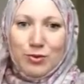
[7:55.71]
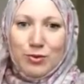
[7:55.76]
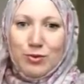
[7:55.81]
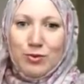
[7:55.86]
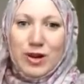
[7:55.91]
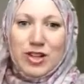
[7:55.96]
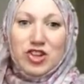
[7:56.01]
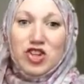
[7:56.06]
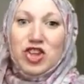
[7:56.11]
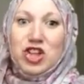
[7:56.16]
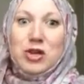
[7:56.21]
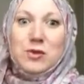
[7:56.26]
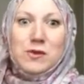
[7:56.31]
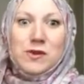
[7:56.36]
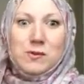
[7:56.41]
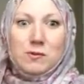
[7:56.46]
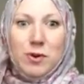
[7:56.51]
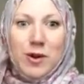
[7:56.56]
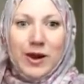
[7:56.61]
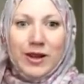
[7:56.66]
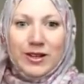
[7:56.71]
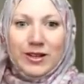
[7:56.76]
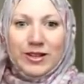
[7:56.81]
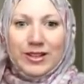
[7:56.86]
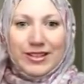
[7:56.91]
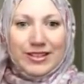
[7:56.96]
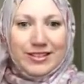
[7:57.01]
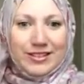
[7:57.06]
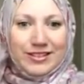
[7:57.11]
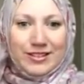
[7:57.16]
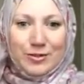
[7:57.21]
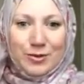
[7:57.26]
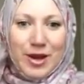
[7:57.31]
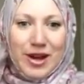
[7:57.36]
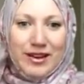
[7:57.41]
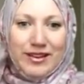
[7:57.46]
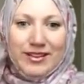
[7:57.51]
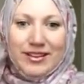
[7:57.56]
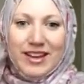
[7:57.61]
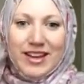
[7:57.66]
when she was pregnant,
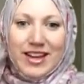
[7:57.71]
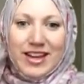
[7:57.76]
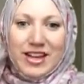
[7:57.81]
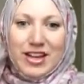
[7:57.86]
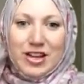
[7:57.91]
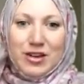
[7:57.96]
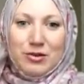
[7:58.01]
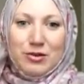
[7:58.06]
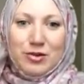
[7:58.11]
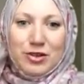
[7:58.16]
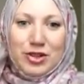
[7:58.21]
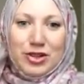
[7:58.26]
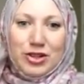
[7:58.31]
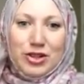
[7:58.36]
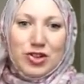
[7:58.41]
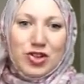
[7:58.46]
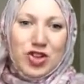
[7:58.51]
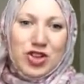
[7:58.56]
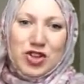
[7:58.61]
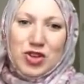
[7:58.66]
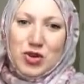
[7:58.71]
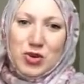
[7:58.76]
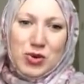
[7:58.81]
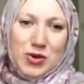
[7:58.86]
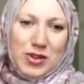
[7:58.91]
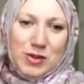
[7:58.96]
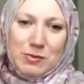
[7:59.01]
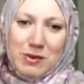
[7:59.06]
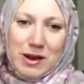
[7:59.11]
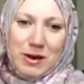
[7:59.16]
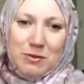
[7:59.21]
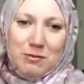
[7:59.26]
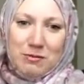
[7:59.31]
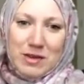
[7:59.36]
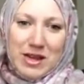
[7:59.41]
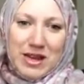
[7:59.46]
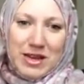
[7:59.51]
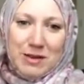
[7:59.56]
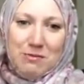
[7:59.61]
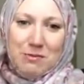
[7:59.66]
when she's talked about
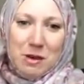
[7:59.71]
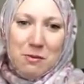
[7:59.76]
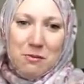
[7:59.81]
me and my